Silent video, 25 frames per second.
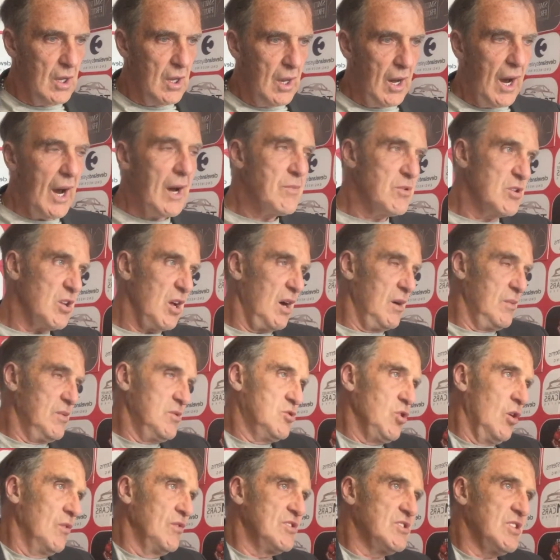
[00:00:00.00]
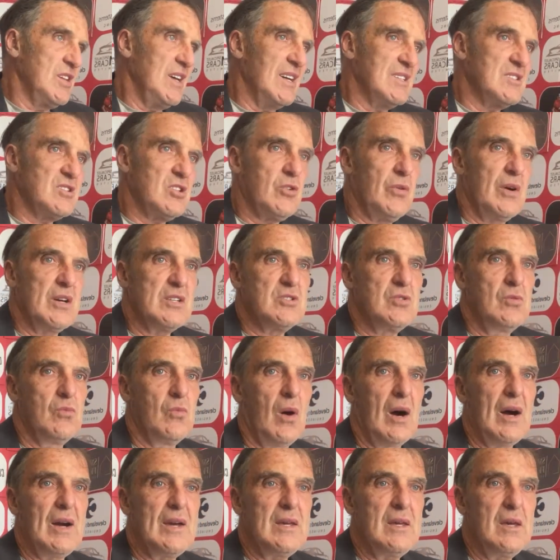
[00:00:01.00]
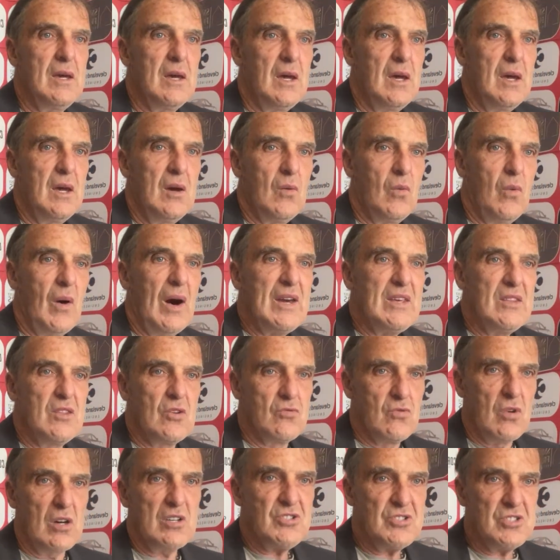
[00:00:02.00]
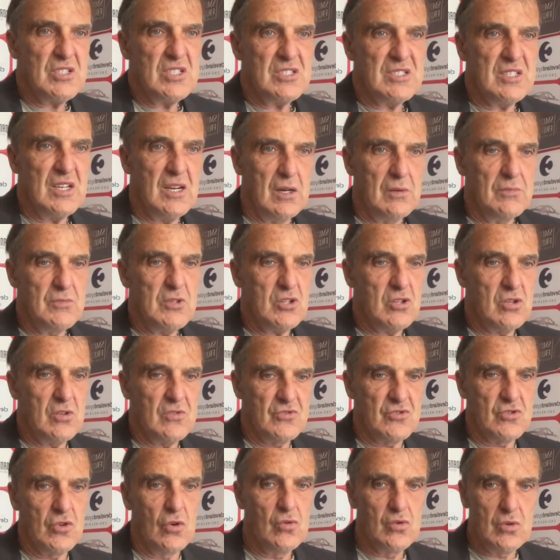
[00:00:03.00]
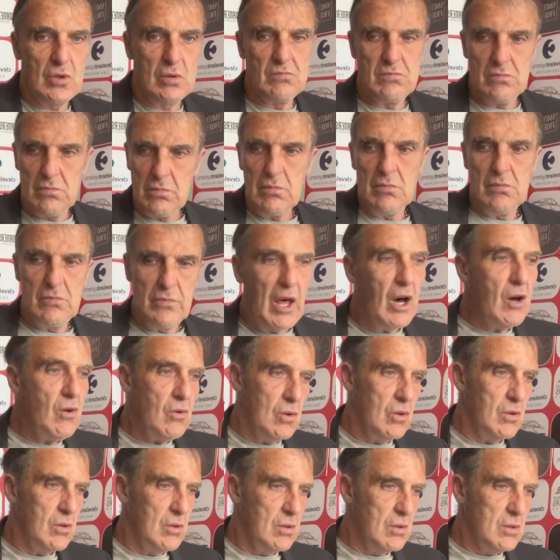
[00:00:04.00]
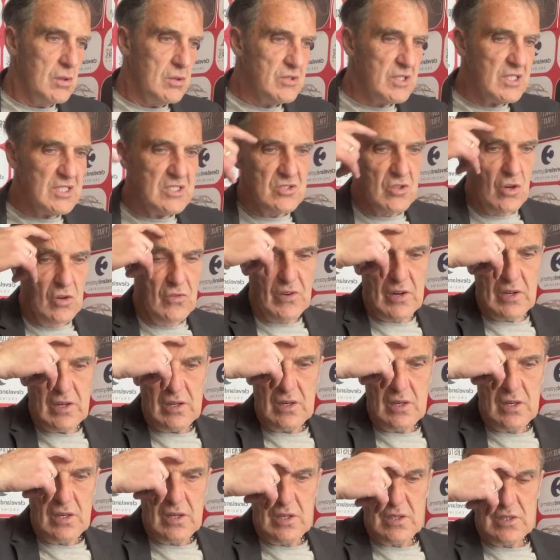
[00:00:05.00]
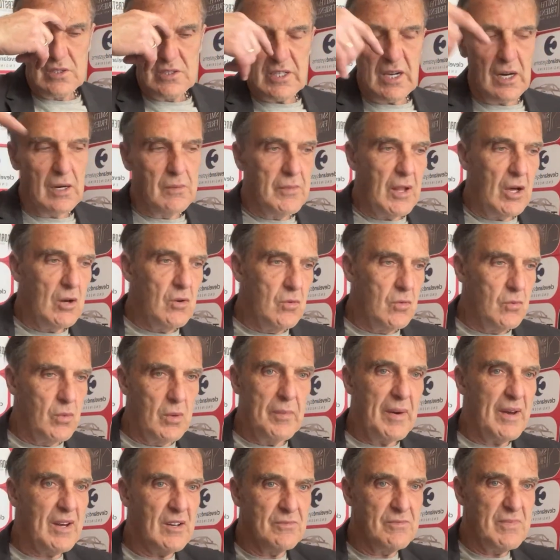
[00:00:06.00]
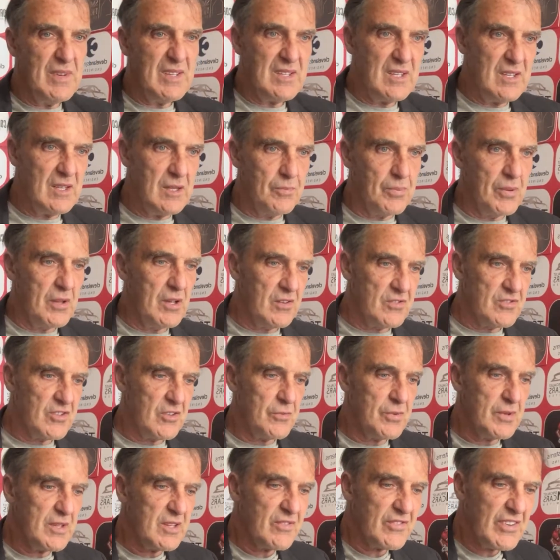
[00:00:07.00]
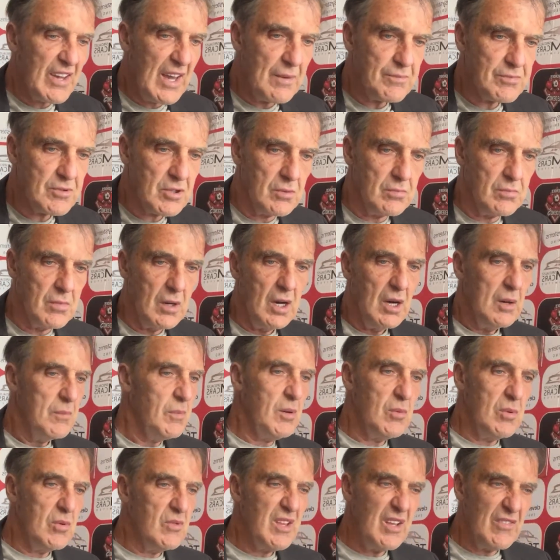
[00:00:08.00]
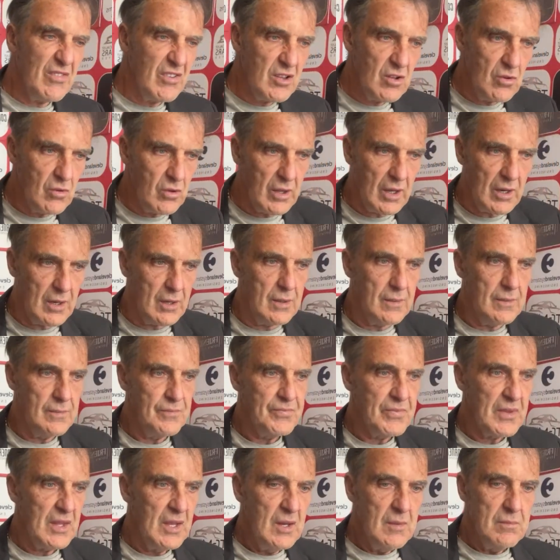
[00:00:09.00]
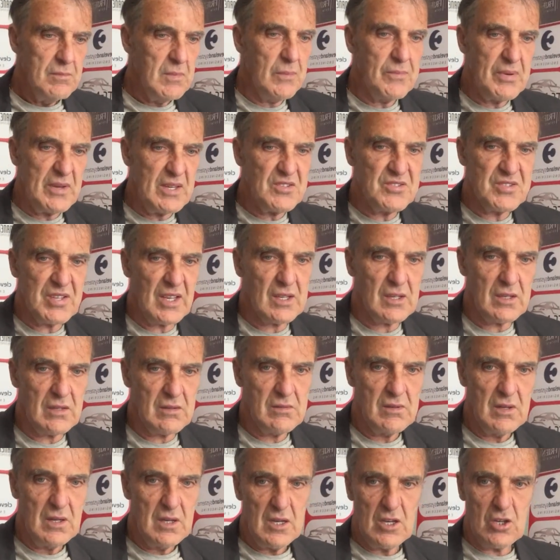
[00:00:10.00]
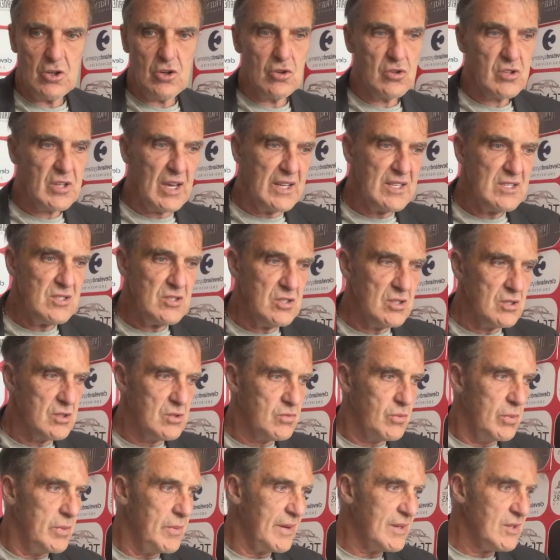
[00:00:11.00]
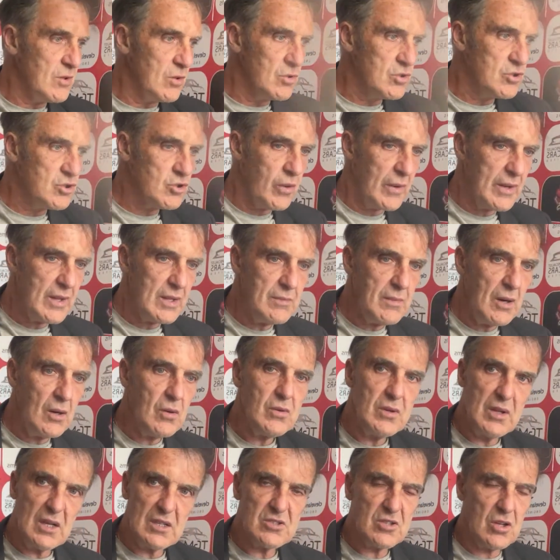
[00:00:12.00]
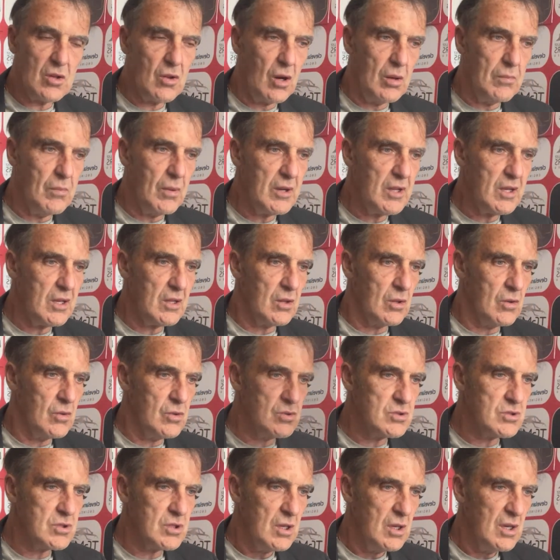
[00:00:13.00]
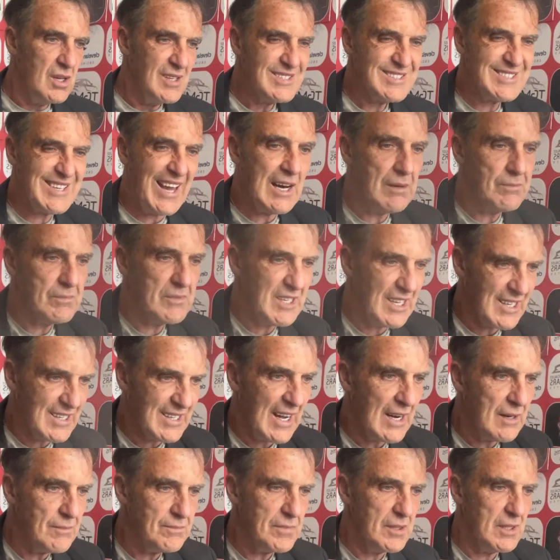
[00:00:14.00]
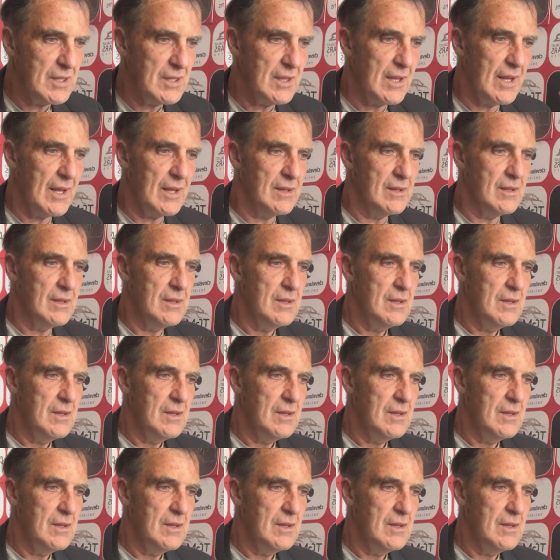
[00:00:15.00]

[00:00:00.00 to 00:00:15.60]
I would obviously ask the question, why the rush to sell him? You could have sold him now, season over. Sell him now. We might have made it in the playoffs if we'd have kept him, but we'll never know that. Maybe he's thinking he could get injured. We might lose 20 million. That's a lot of money to lose. You're gambling then.